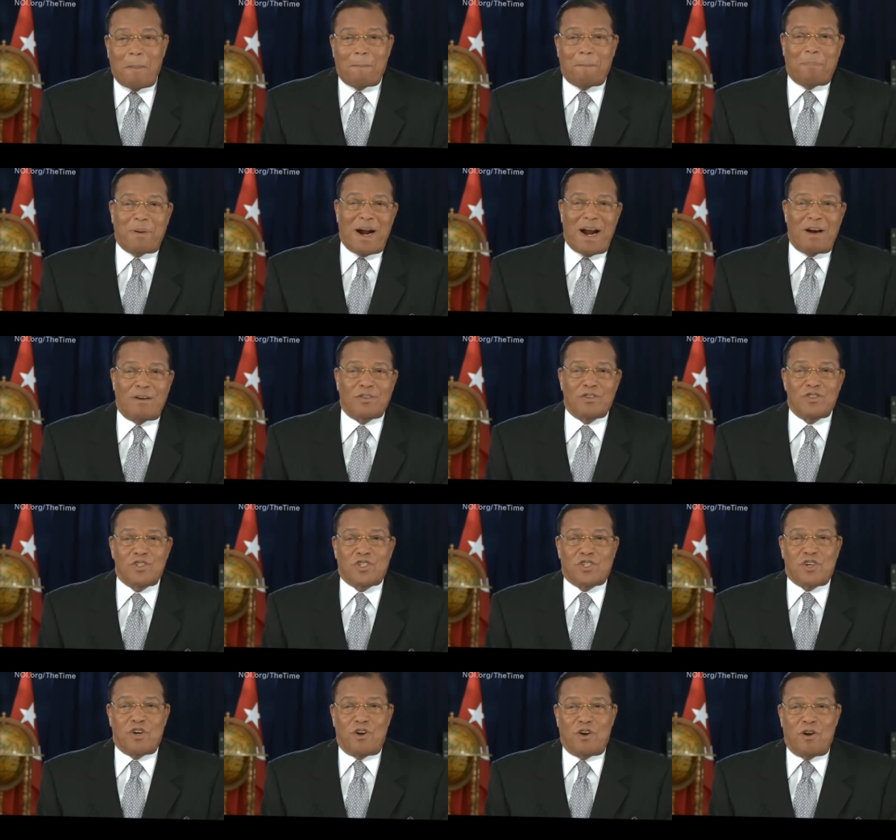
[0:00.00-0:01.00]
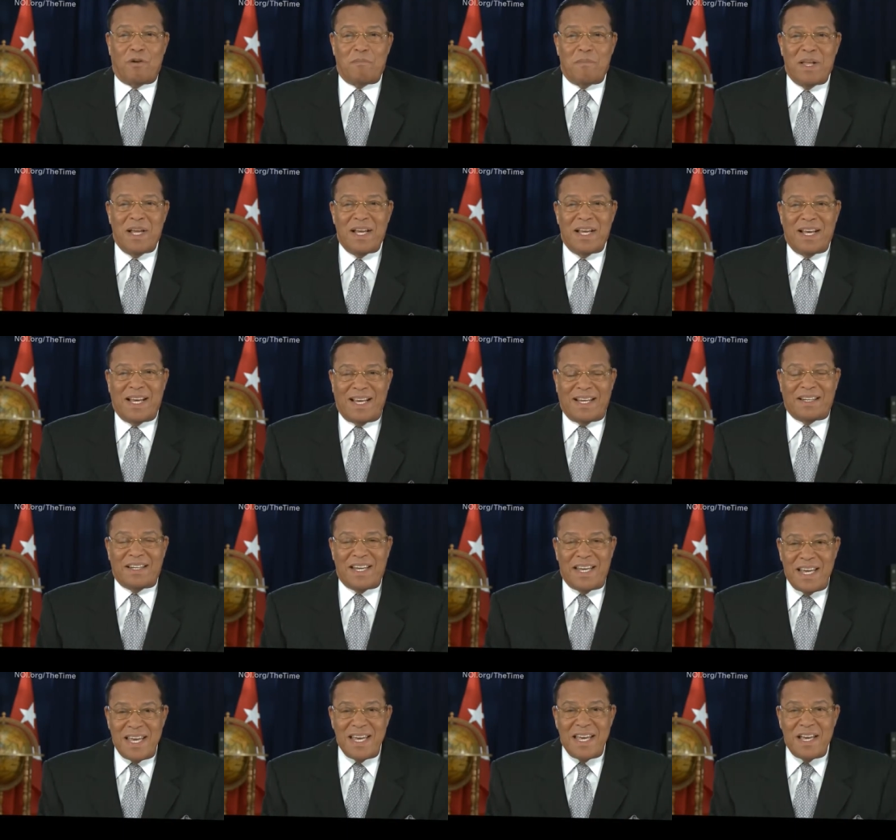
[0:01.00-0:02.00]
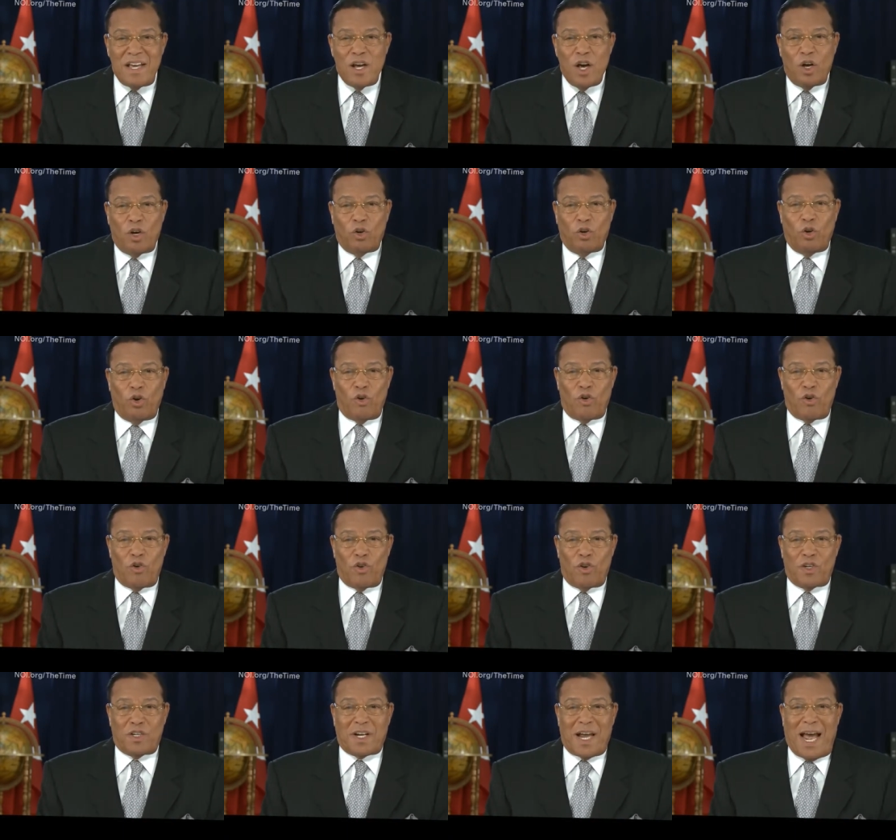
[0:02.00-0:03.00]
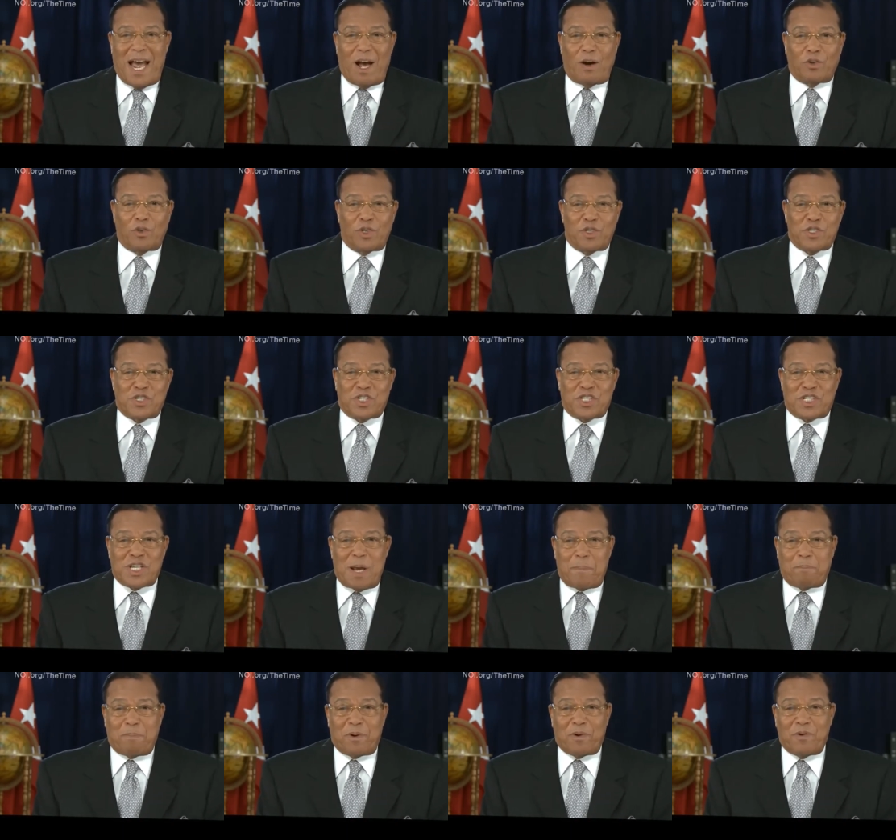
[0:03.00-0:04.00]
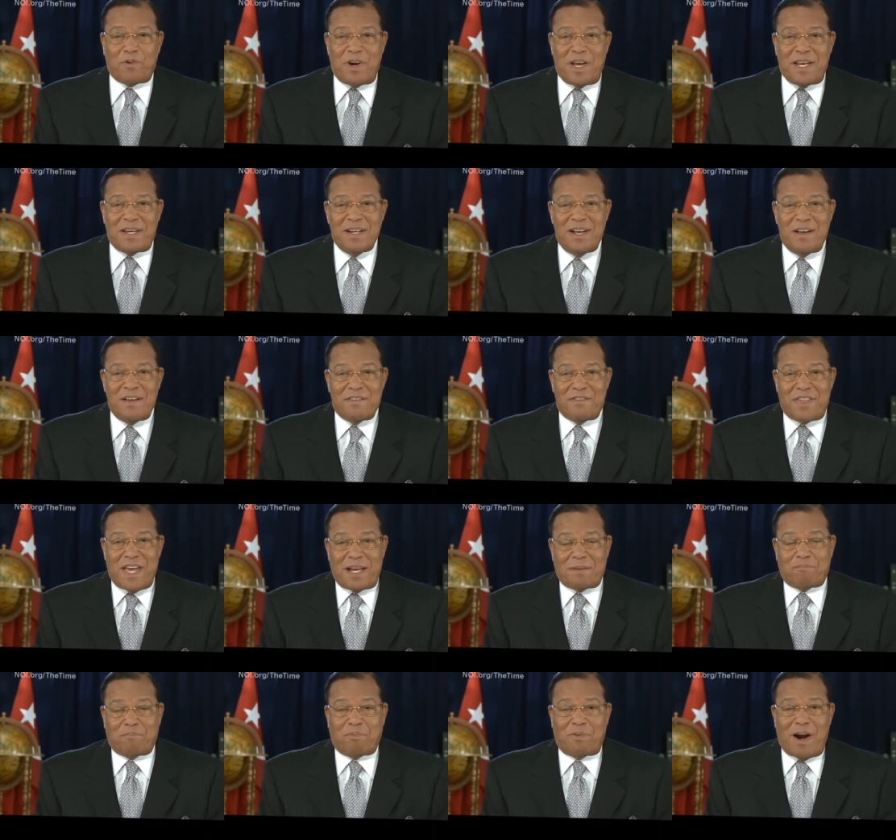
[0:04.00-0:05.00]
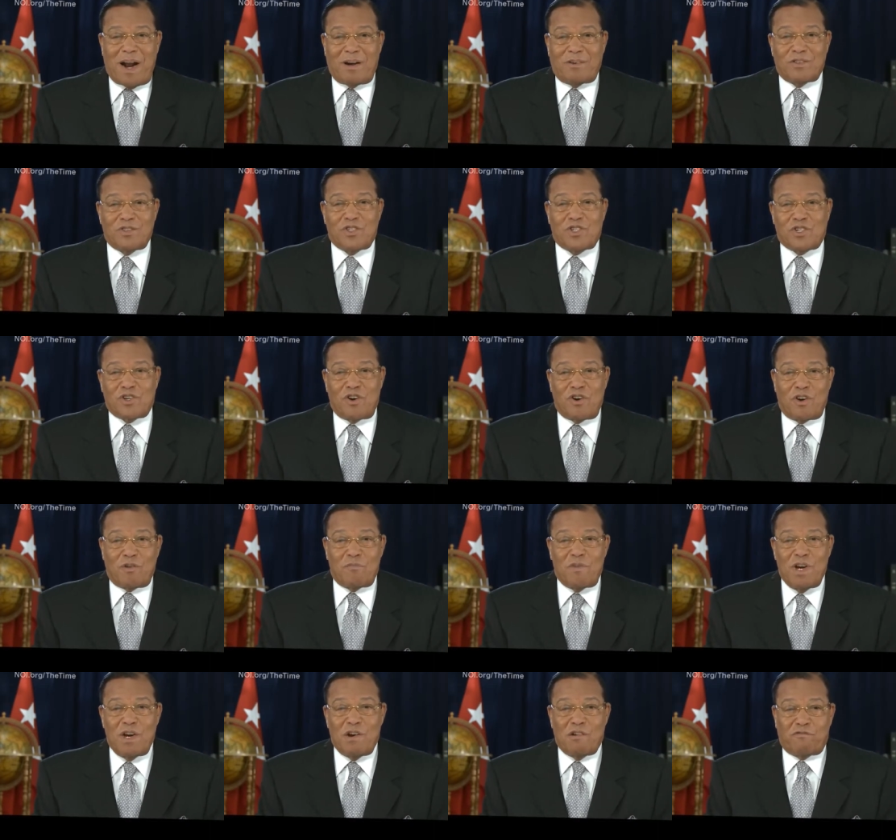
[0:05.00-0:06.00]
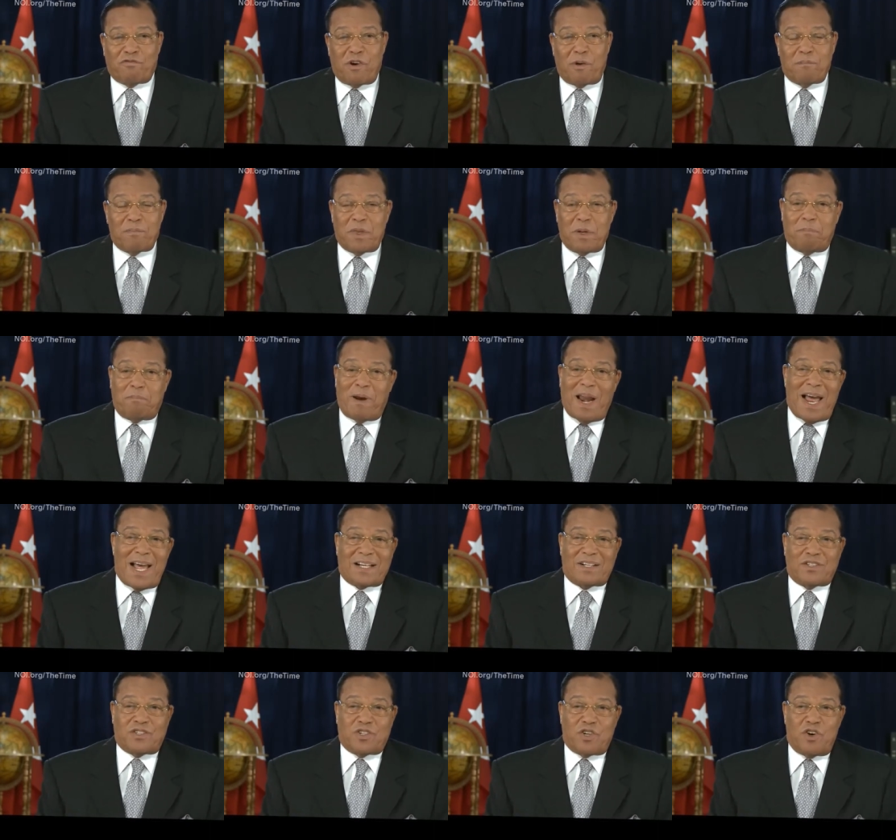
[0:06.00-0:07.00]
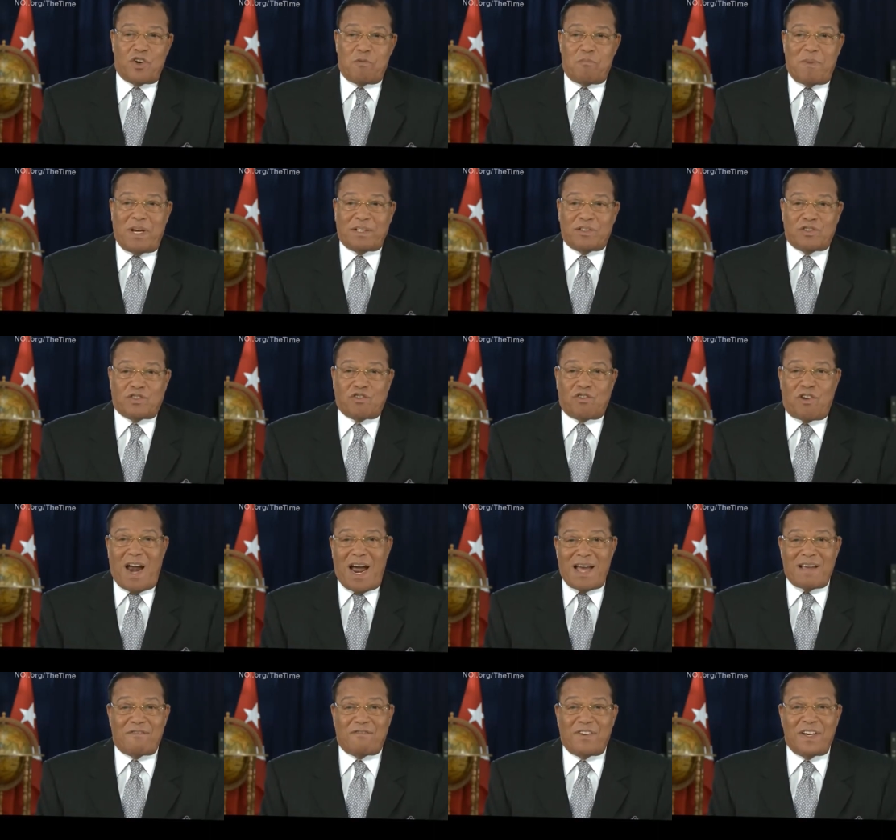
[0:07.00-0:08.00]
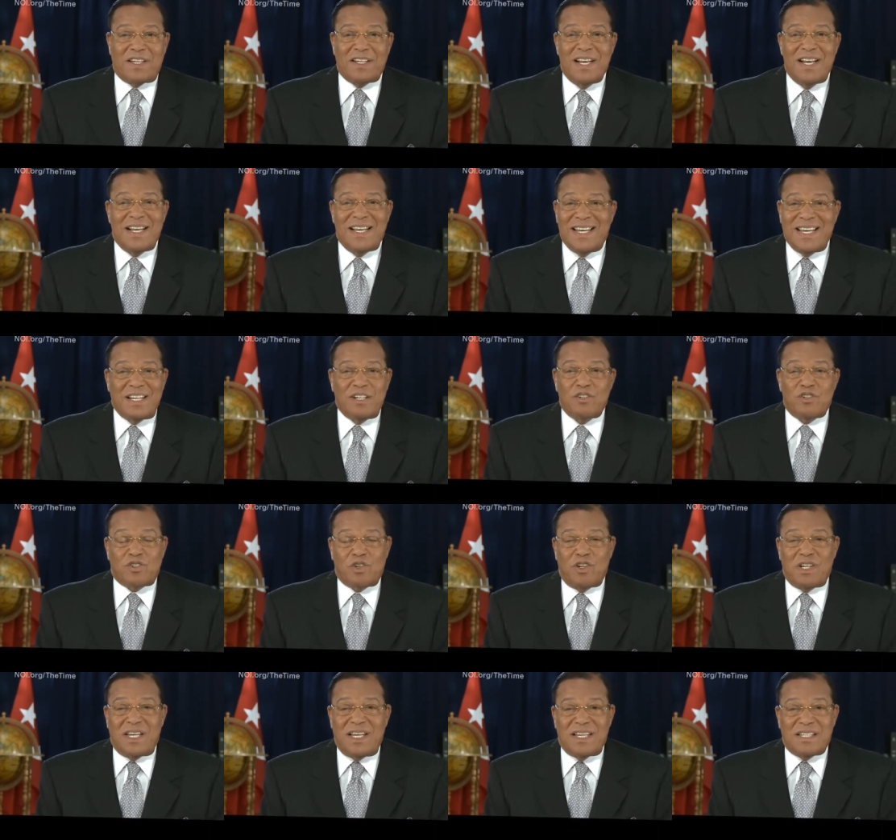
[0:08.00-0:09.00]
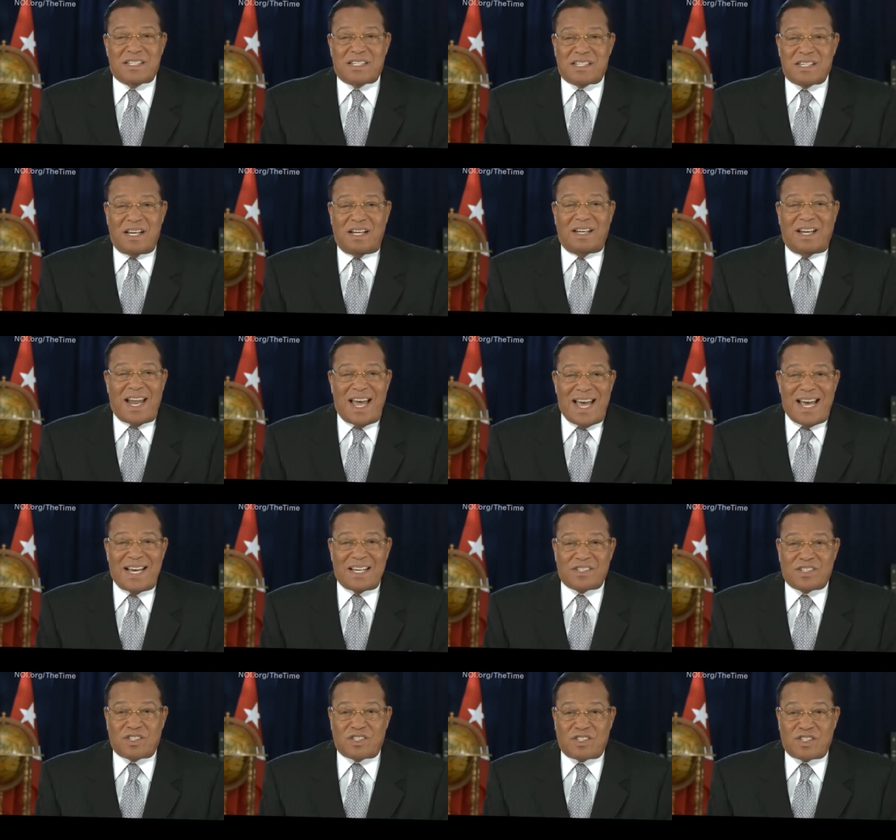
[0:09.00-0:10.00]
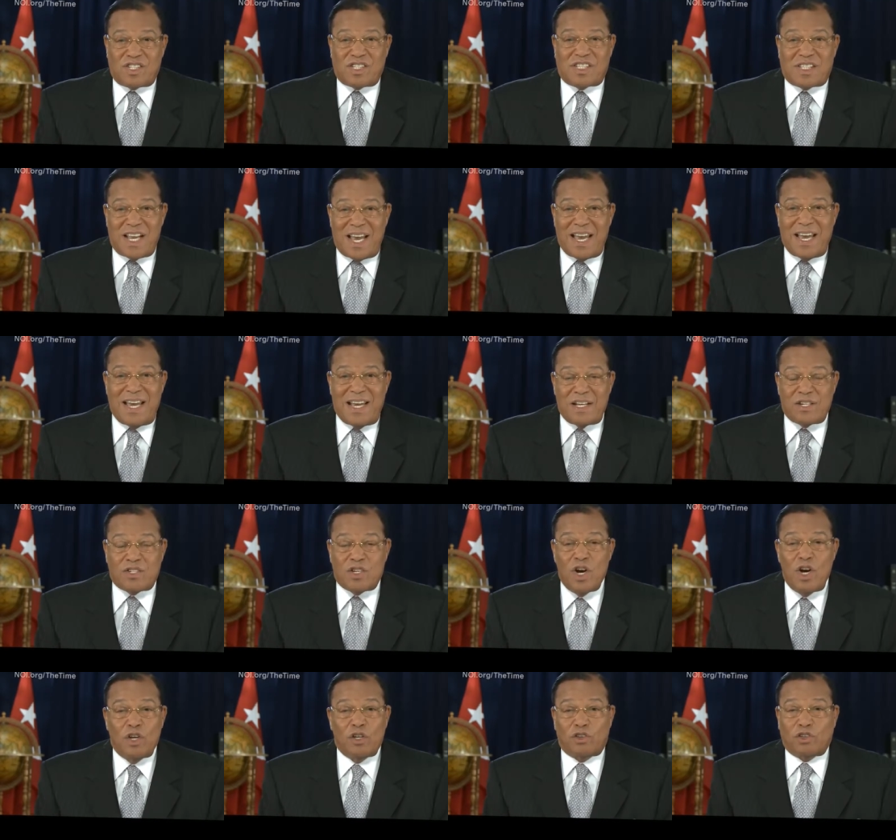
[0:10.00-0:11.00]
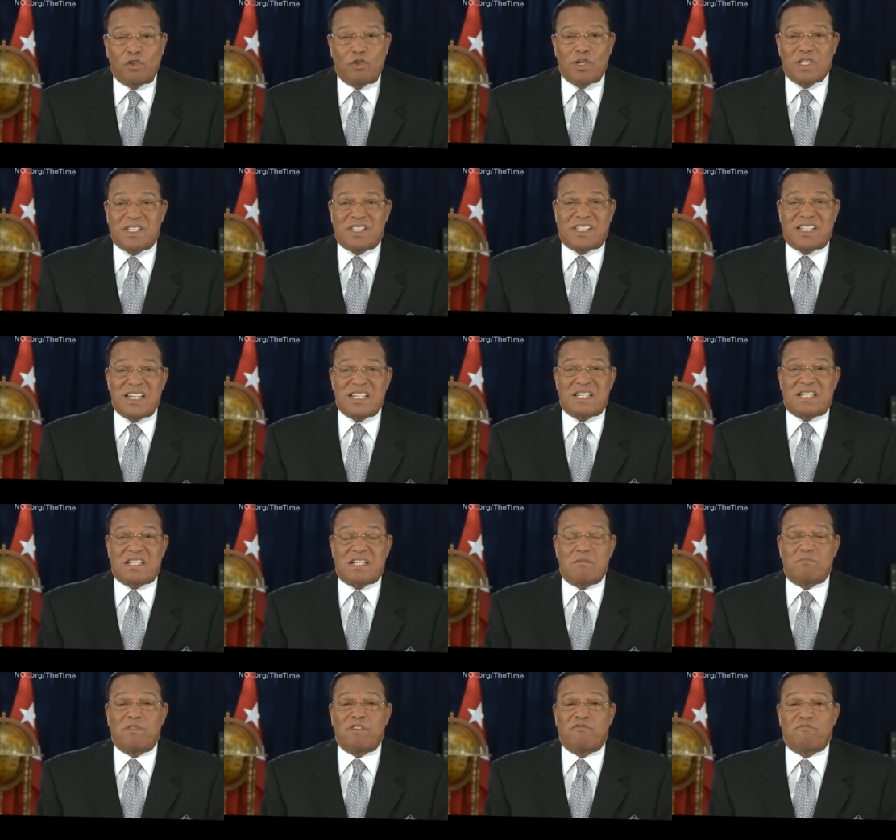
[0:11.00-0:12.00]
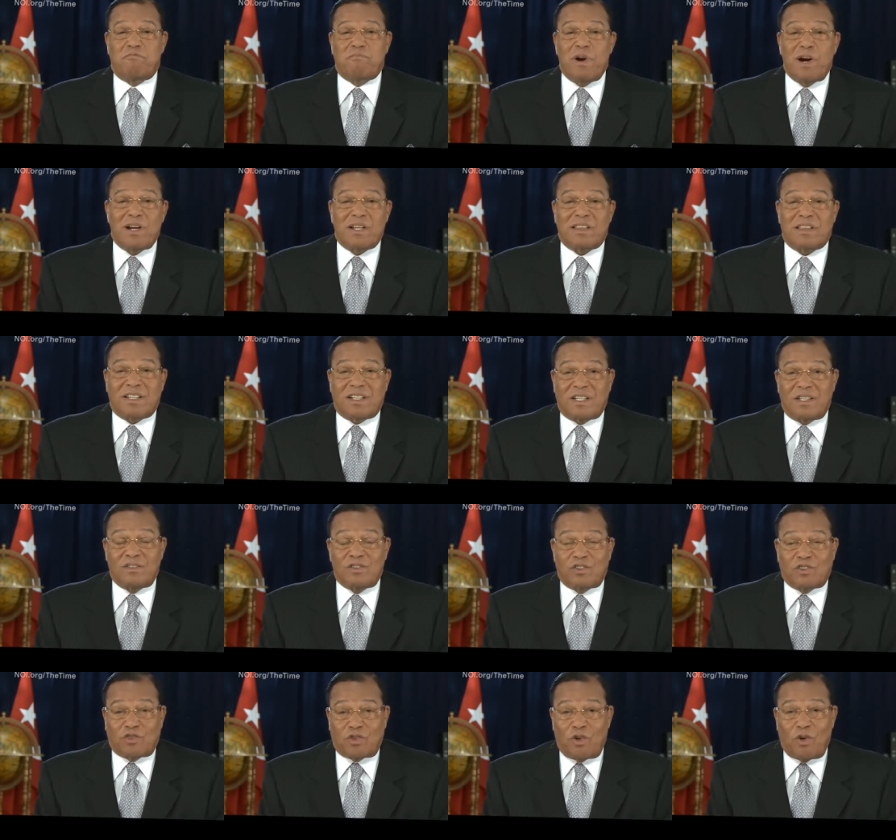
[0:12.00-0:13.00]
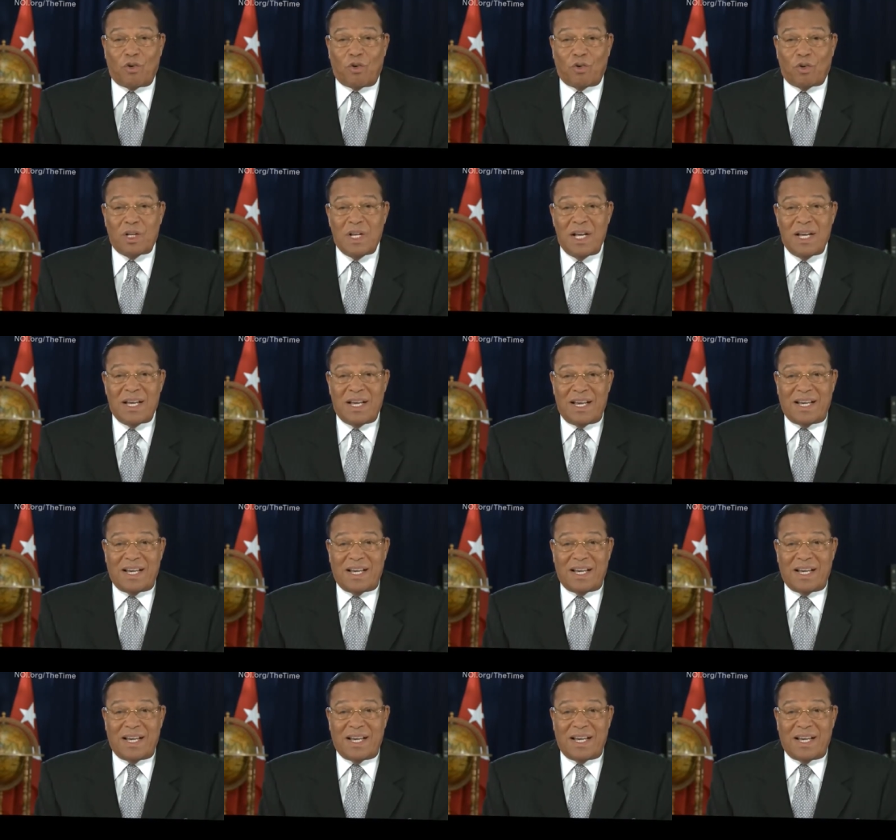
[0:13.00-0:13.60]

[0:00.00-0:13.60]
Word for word: a brown germ. And he learned how to separate that brown germ from the black germ and drive it into its last stage through a system of birth control.